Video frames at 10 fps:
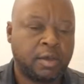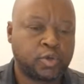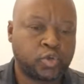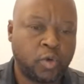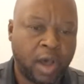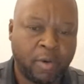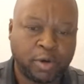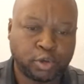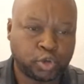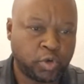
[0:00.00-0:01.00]
So I
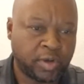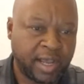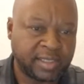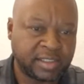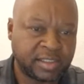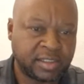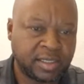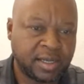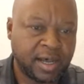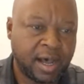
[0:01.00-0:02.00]
want to show you guys
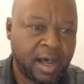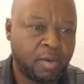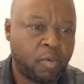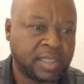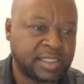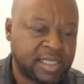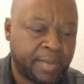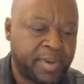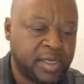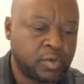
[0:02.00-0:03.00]
what has
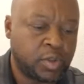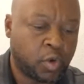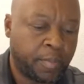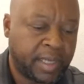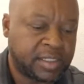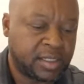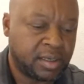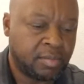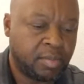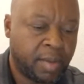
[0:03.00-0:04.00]
happened with Robert
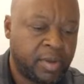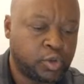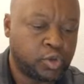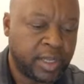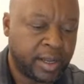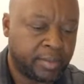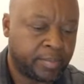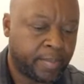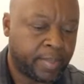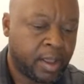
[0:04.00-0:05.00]
Mugabe Junior.
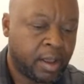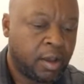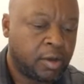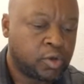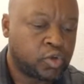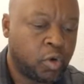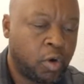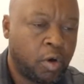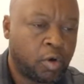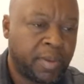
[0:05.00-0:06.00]

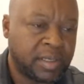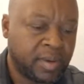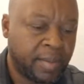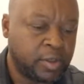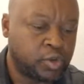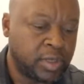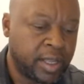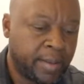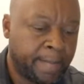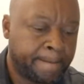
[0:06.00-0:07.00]
So Robert Mugabe
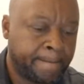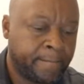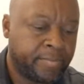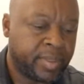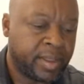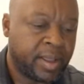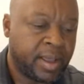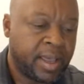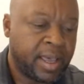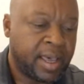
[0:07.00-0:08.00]
Junior
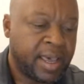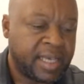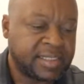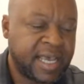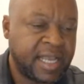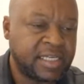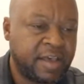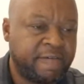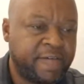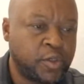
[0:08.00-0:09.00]
has had
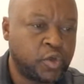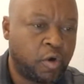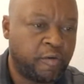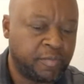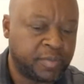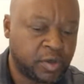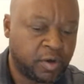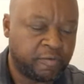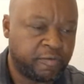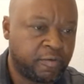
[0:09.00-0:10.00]
a video of
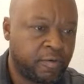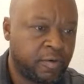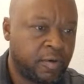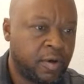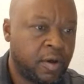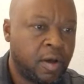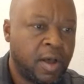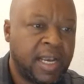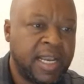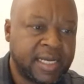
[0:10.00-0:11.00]
himself
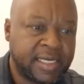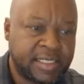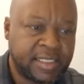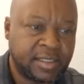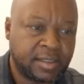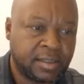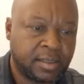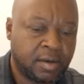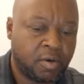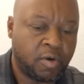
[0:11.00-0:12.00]
leaked
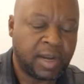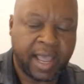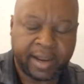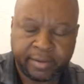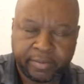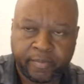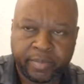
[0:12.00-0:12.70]
online.